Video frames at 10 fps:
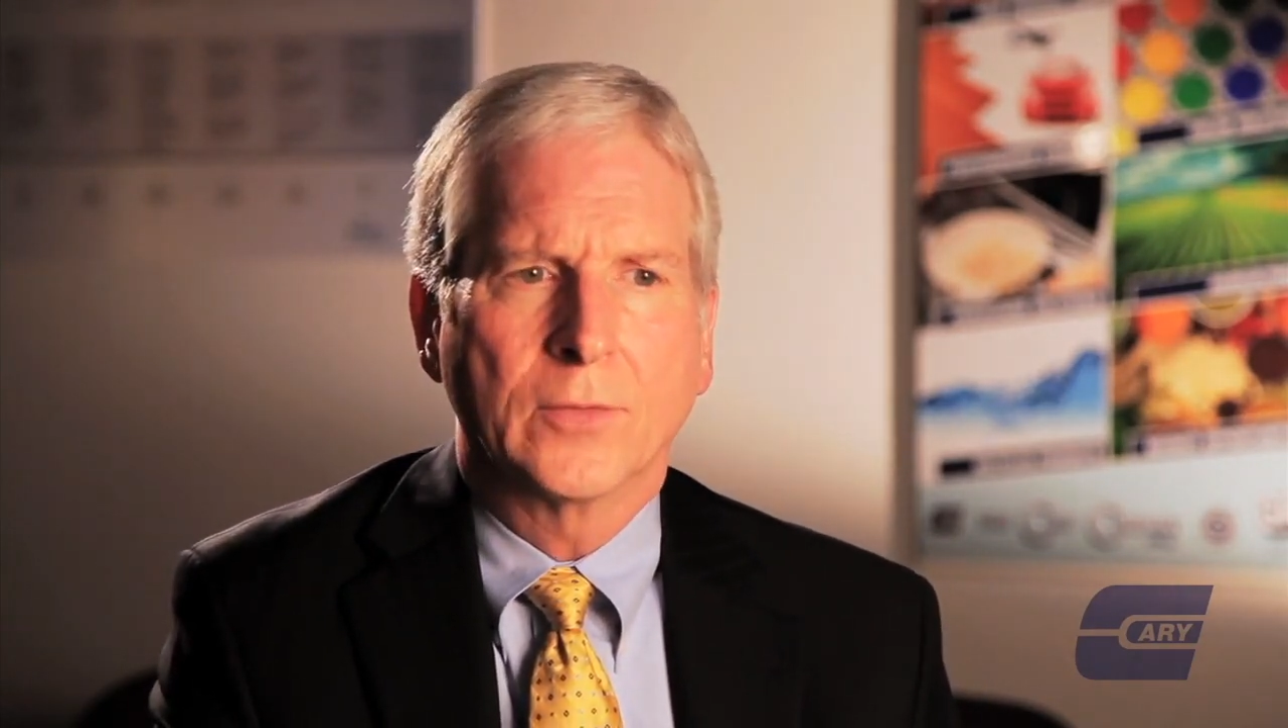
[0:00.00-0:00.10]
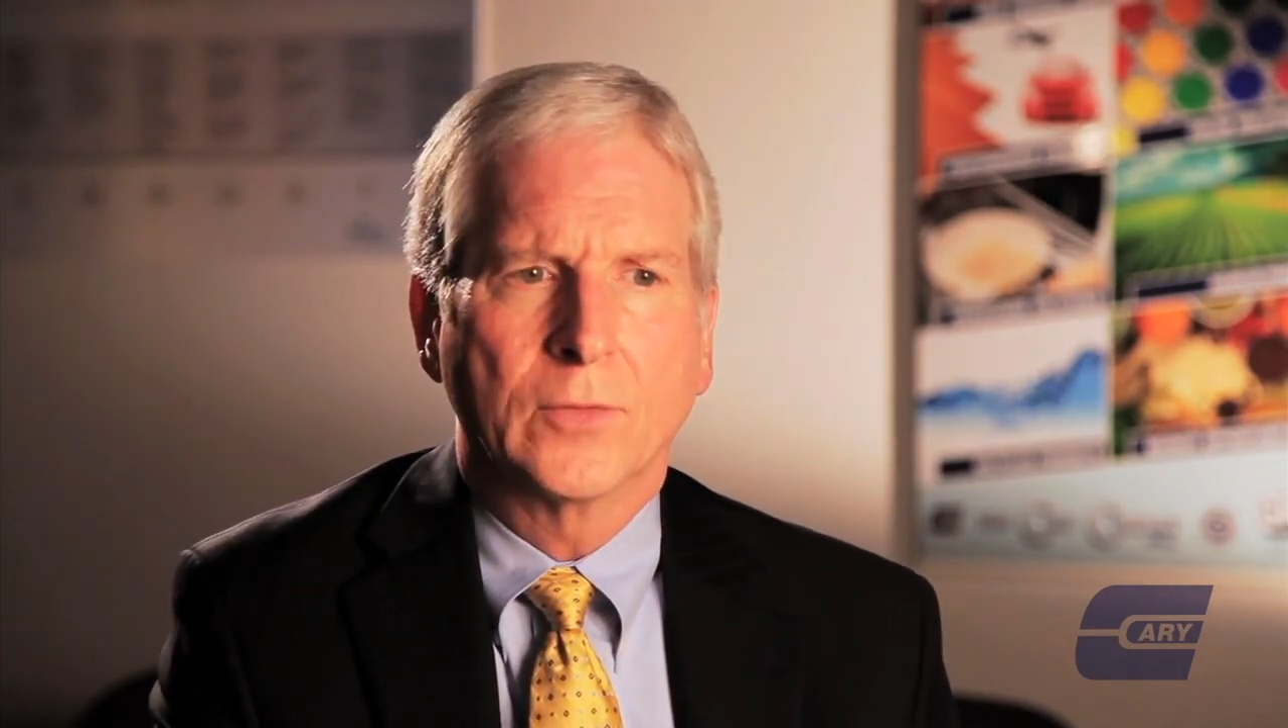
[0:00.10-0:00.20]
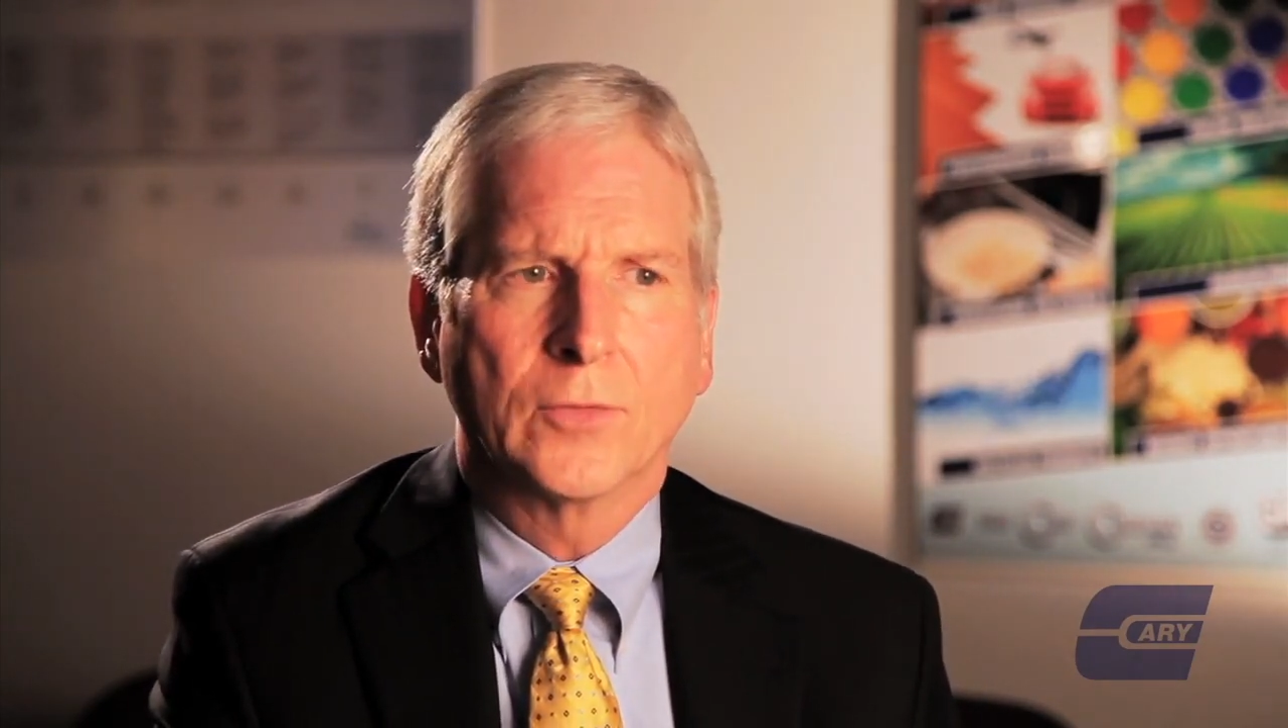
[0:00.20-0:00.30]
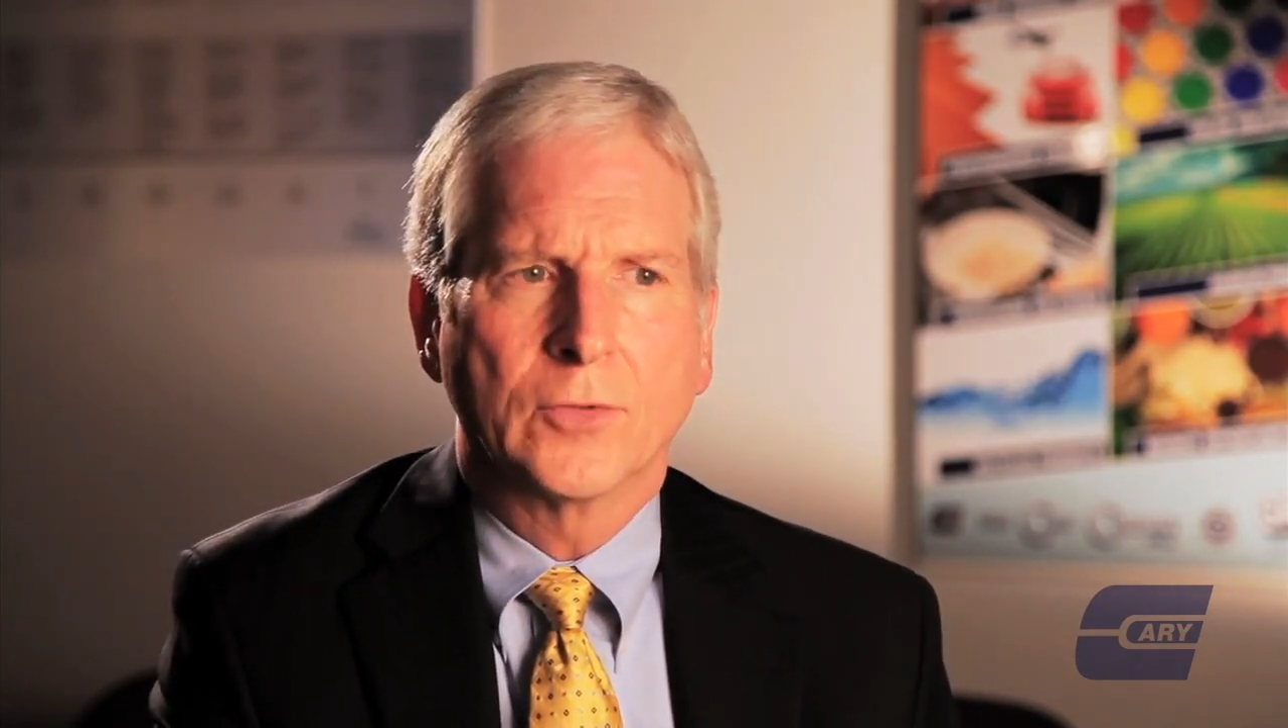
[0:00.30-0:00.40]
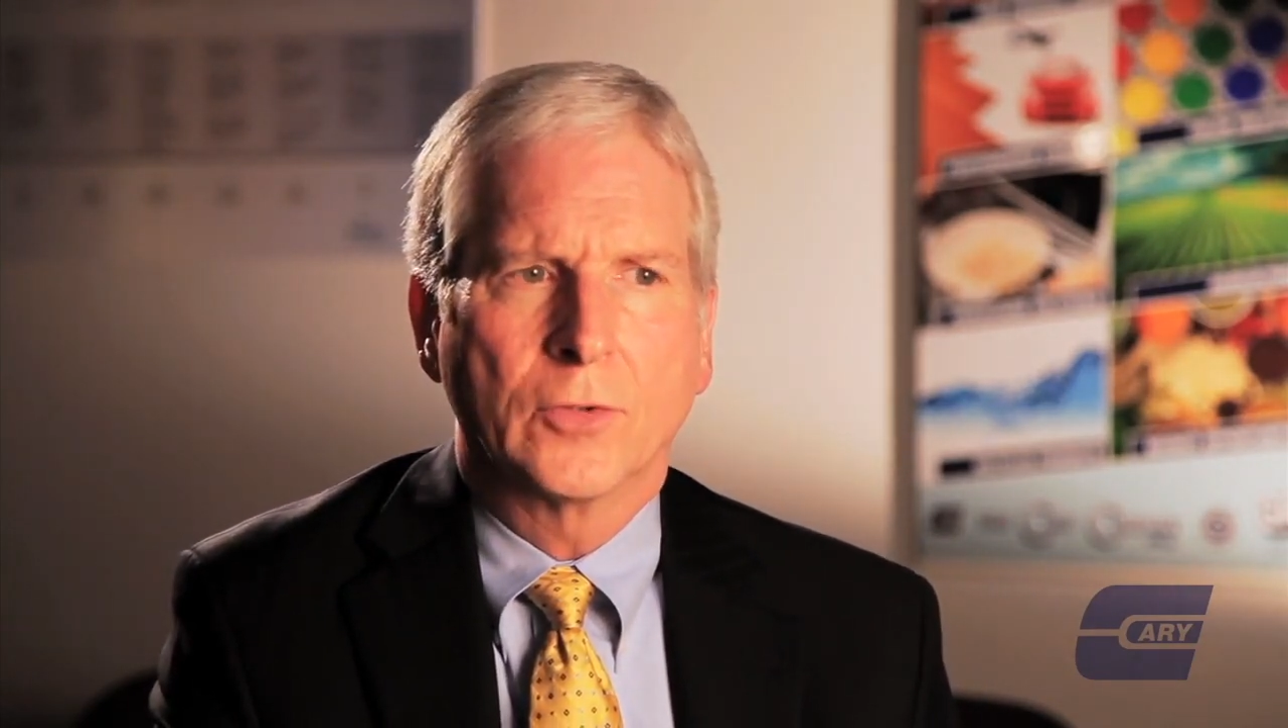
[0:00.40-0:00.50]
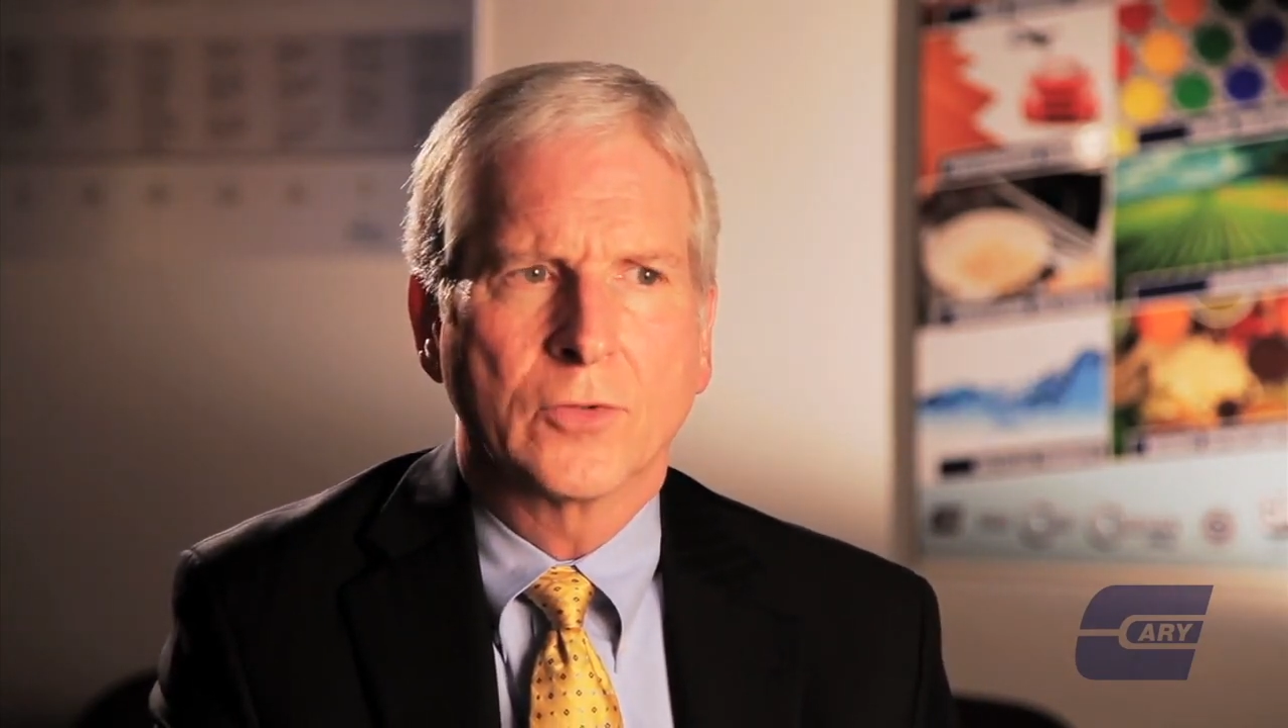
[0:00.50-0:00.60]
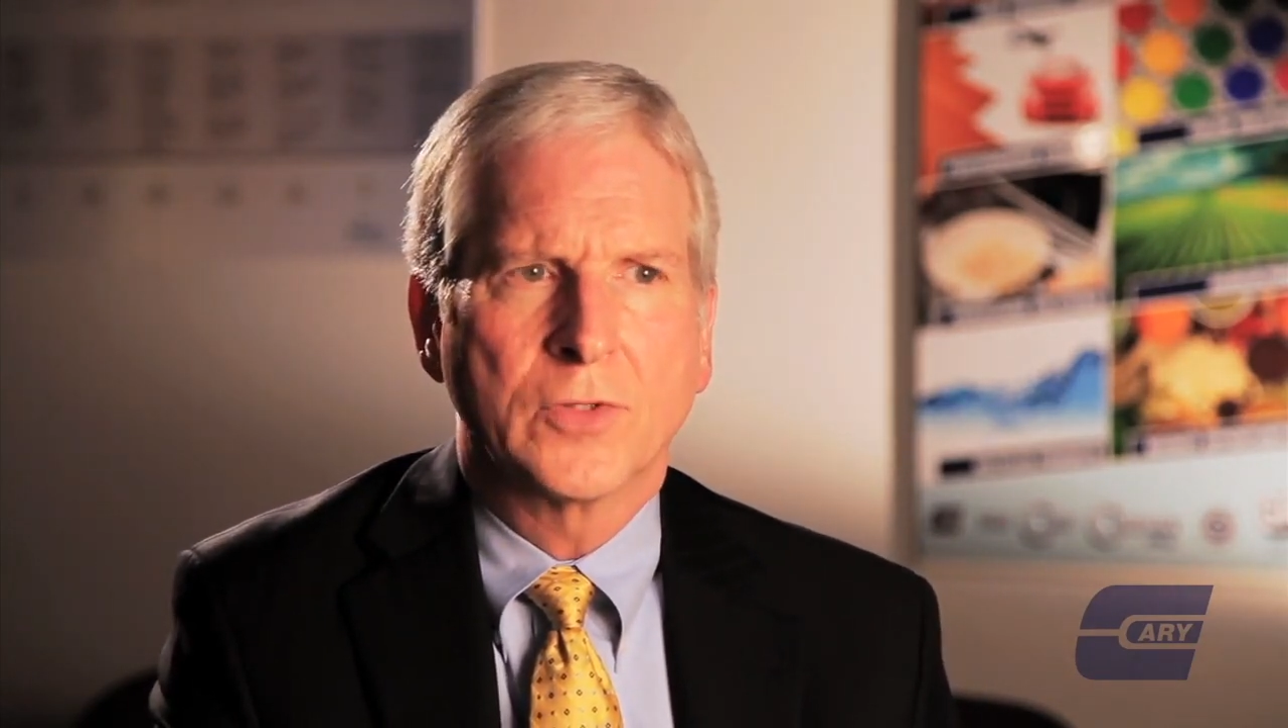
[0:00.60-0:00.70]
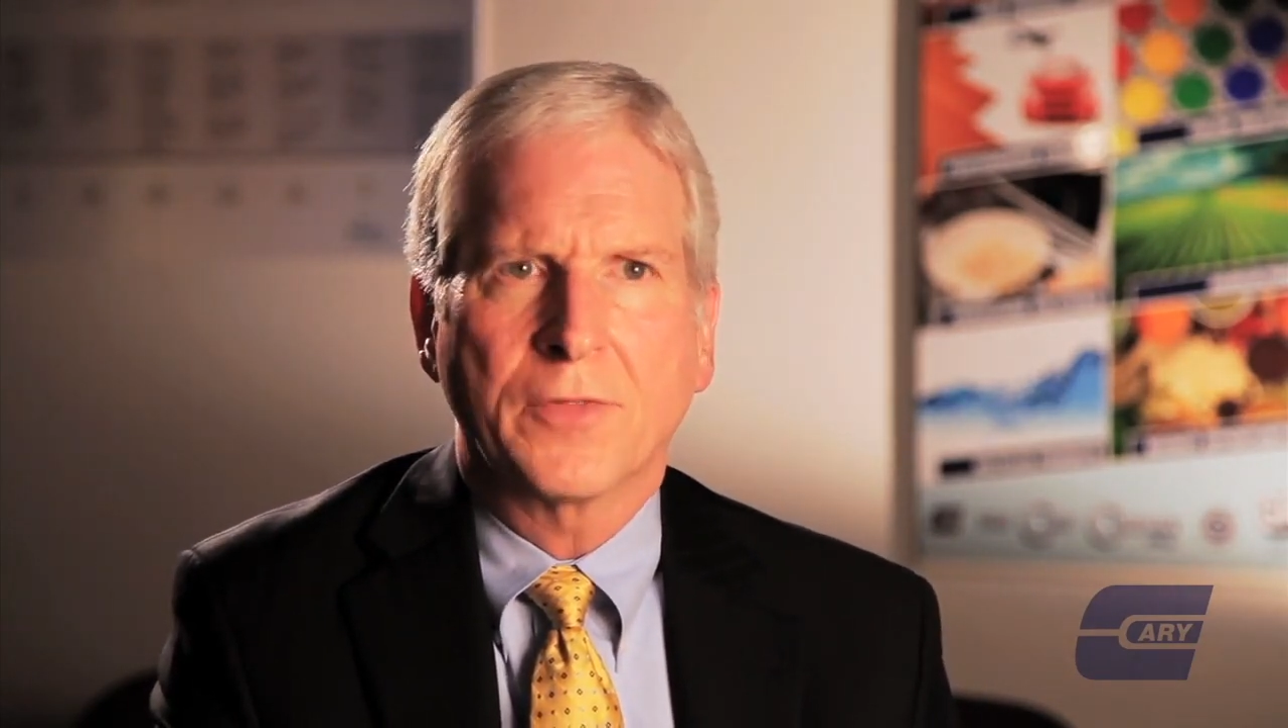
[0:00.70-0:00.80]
So there's